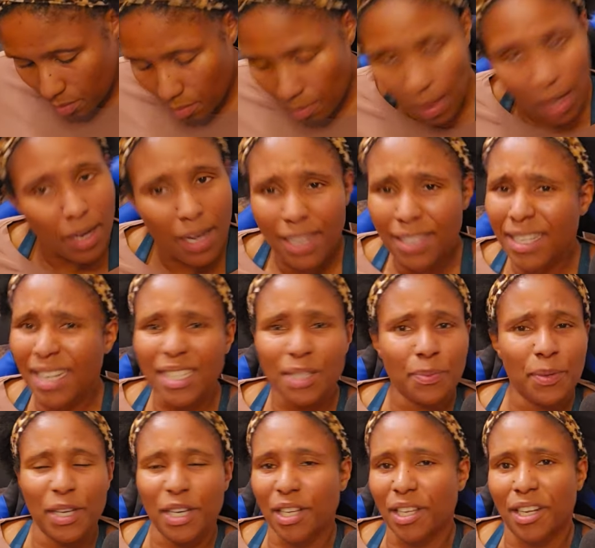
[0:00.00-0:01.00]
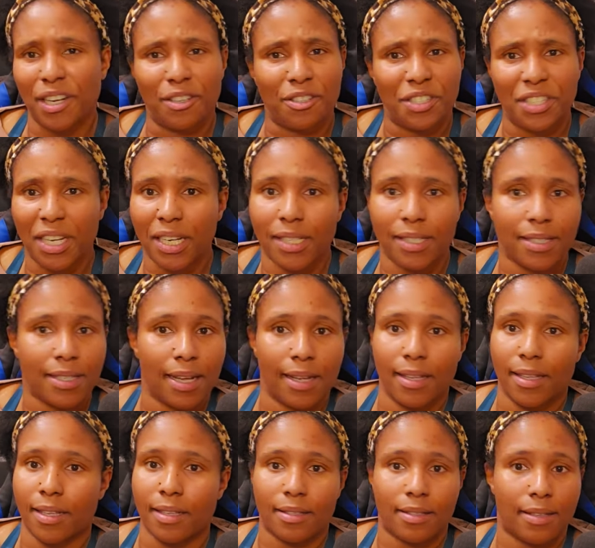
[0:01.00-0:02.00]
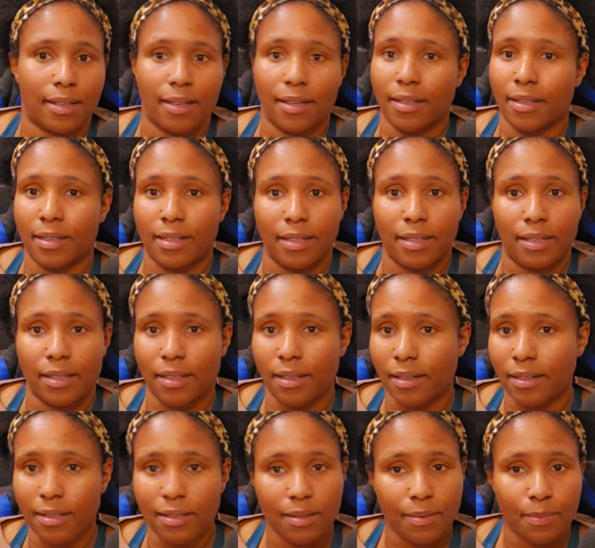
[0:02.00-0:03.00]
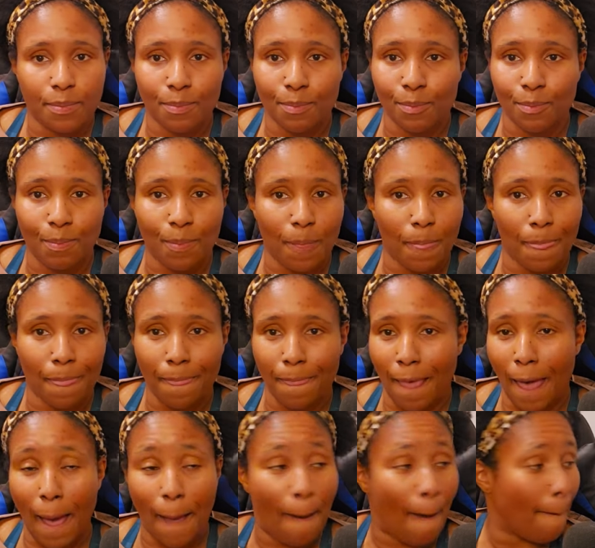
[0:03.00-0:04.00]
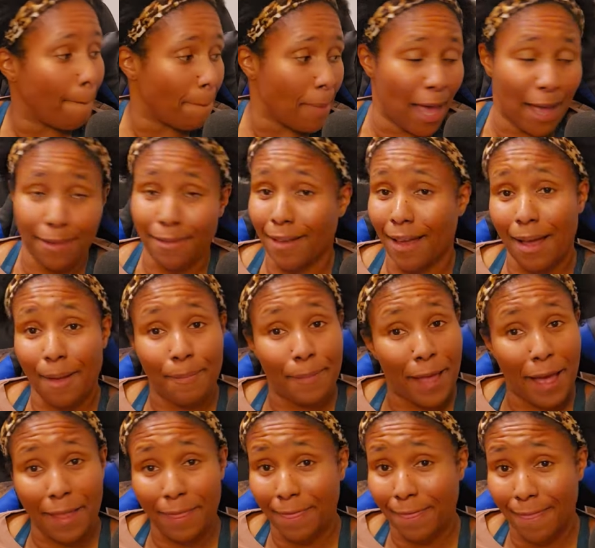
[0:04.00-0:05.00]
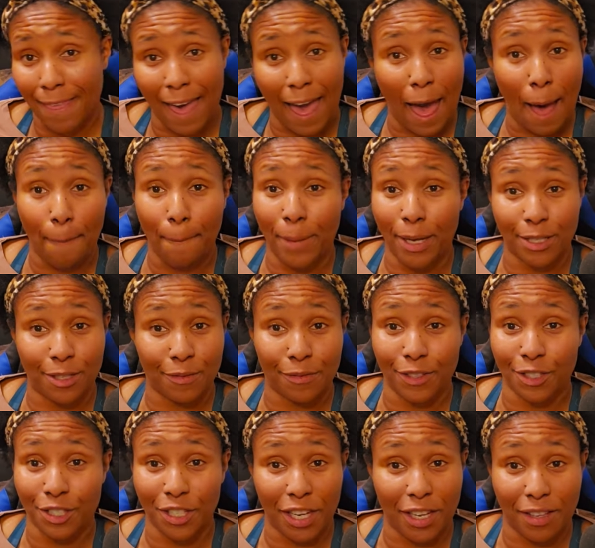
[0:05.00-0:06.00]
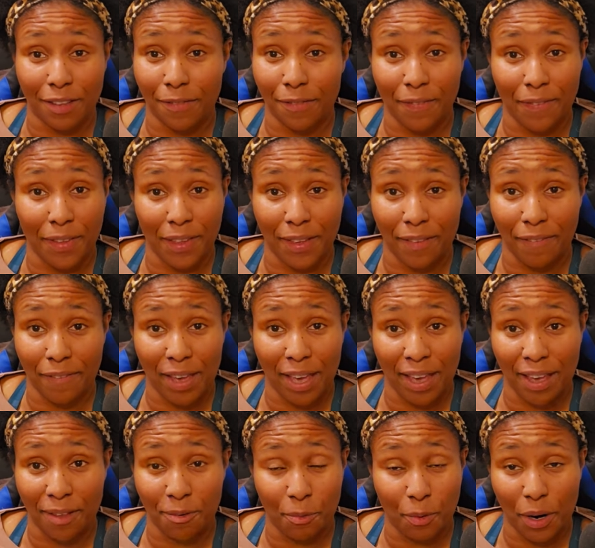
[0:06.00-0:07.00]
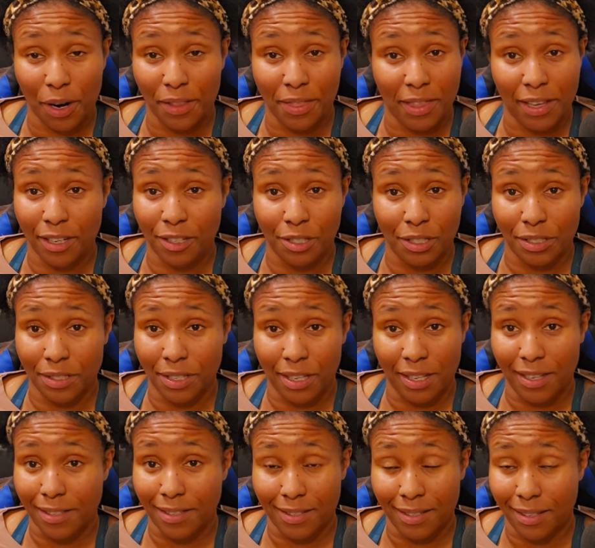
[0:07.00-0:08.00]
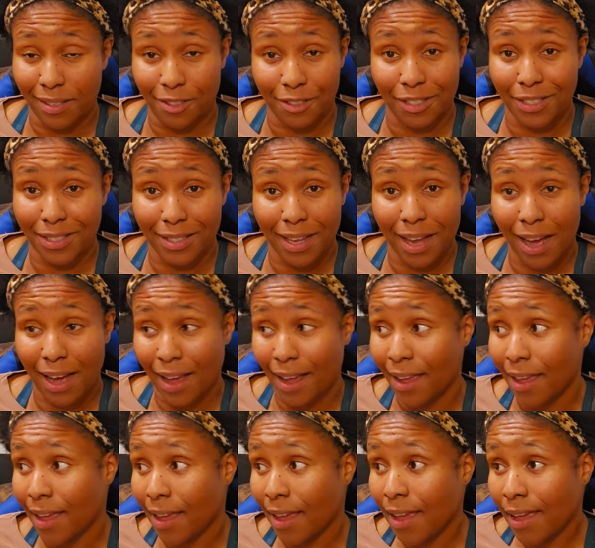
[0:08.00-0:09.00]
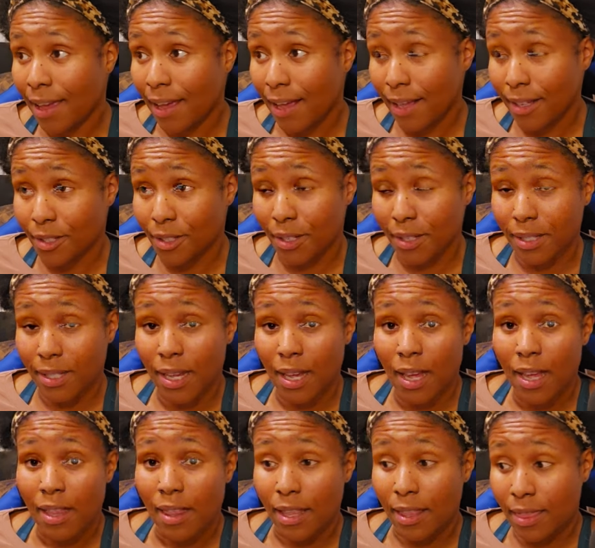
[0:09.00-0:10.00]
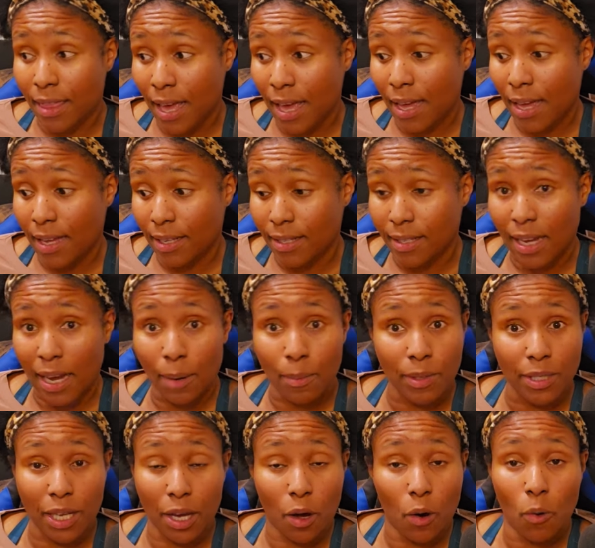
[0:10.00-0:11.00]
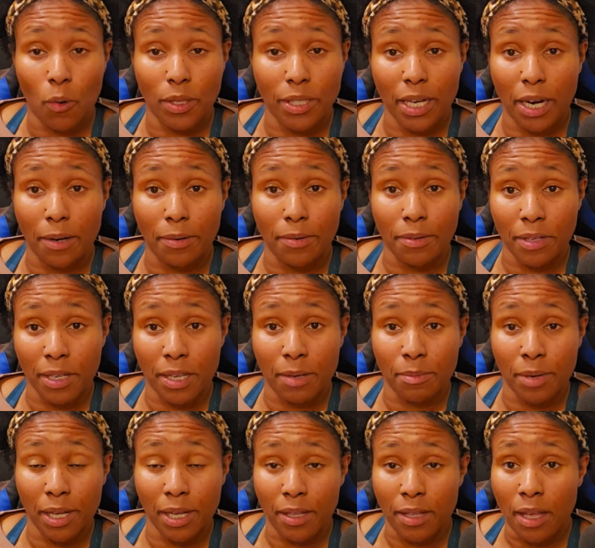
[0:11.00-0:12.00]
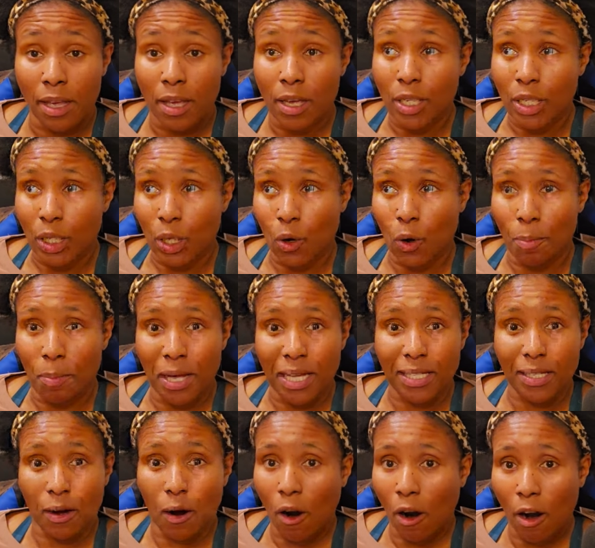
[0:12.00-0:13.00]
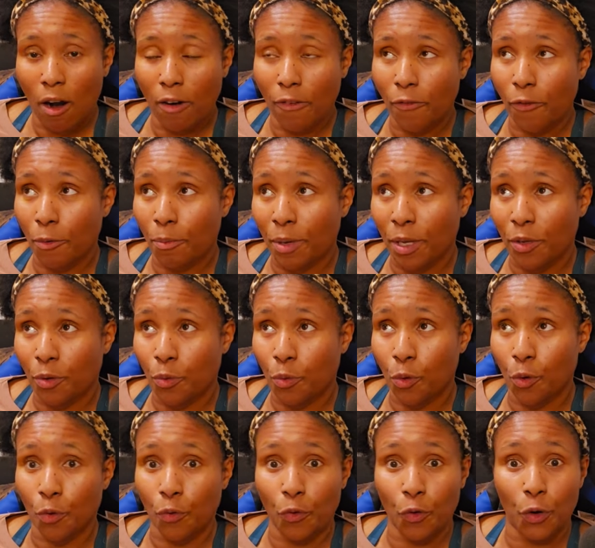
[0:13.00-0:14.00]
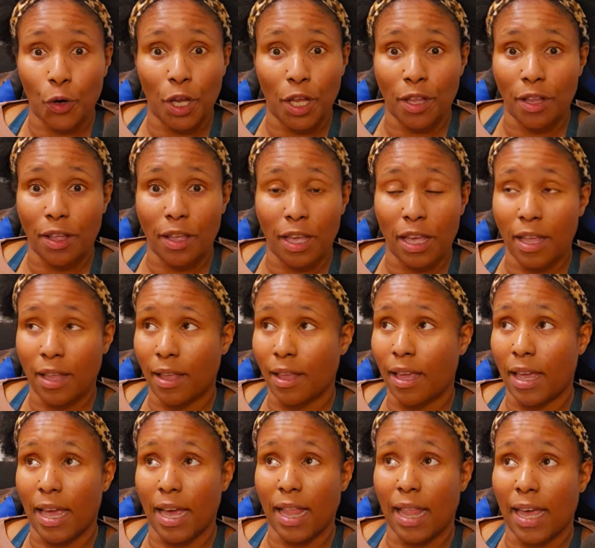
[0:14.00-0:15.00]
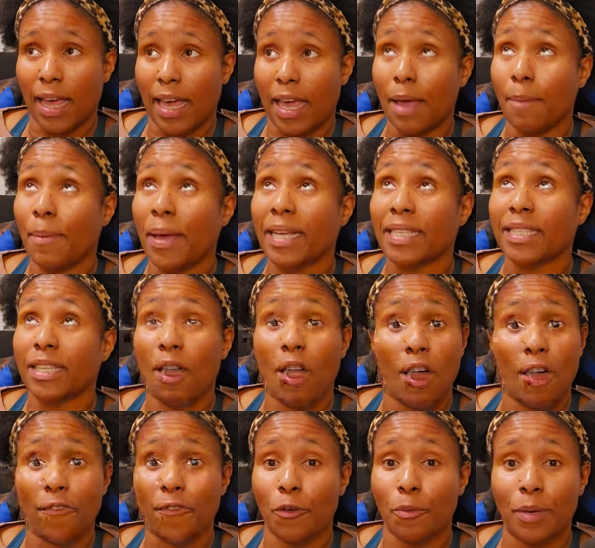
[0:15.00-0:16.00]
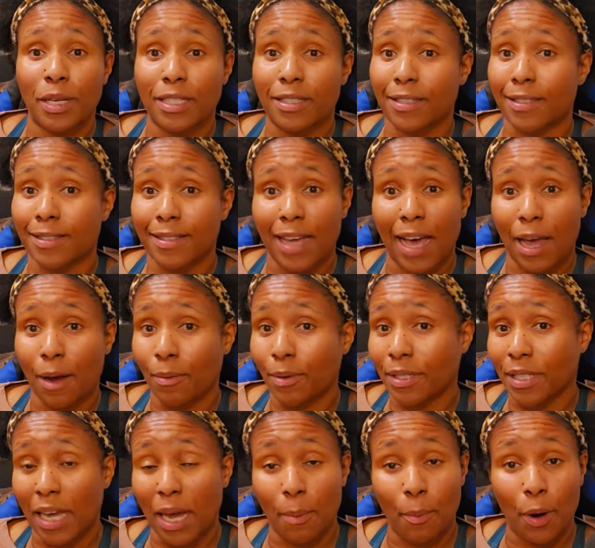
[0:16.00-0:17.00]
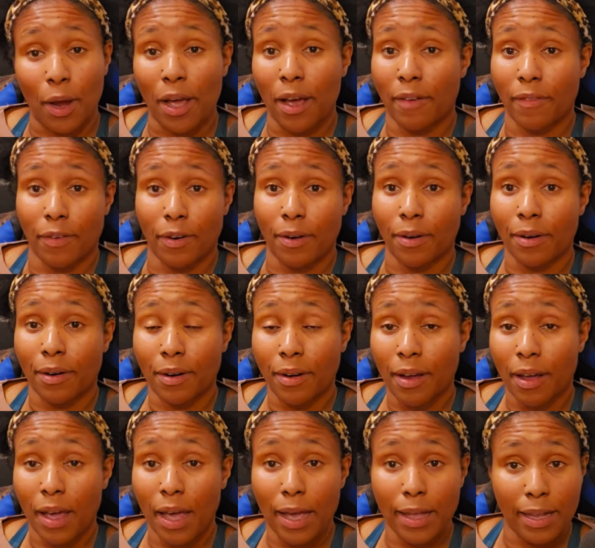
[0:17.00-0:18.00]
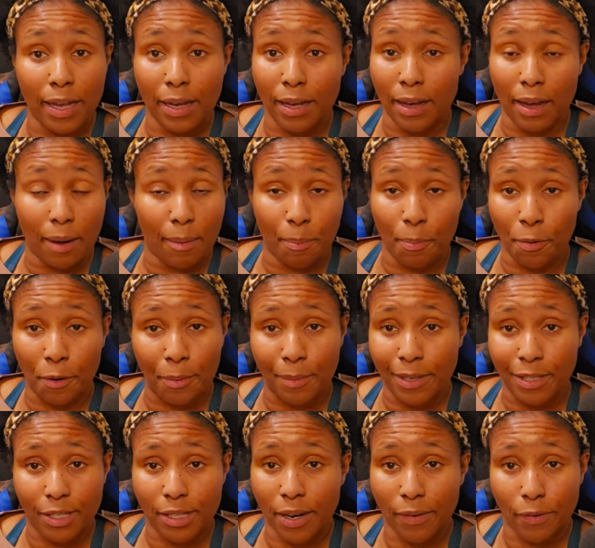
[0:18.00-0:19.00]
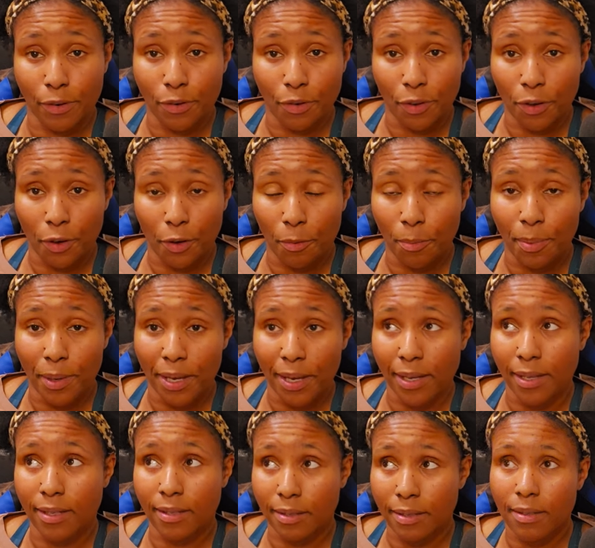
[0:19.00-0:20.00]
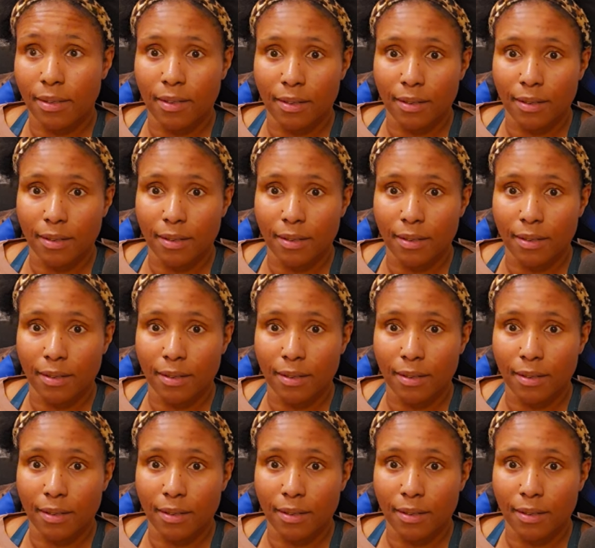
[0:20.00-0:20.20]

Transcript: because let's be clear, Shannon's not innocent in any of this. I, I'm not. I'm not that much of a Shannon fan where I think she's innocent. She's not. It's just the thing is, Tamara's like a whole entire demon, so it makes it hard for me to root for it. it like it makes it hard for me to side with Tamara ever, and I pretty much never do because